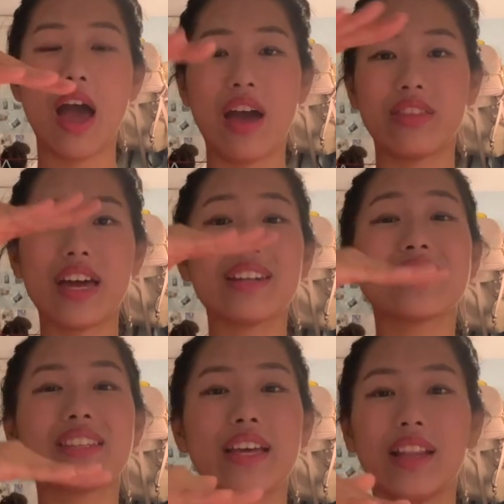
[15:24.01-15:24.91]
And then
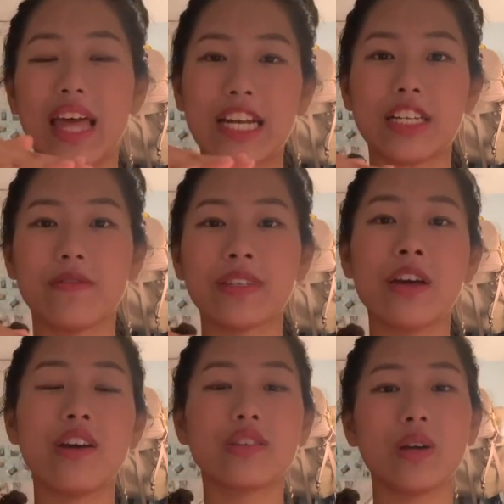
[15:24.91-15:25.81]
it's the electives.
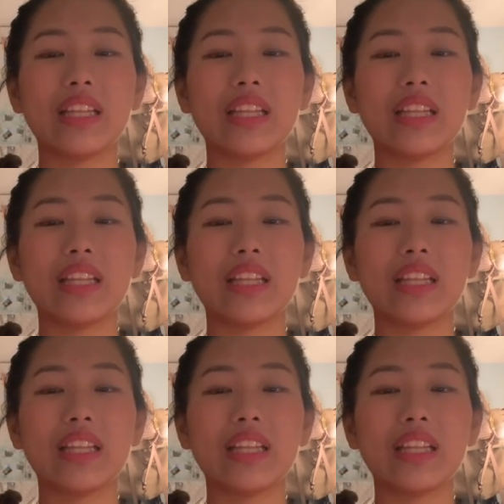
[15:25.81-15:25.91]
So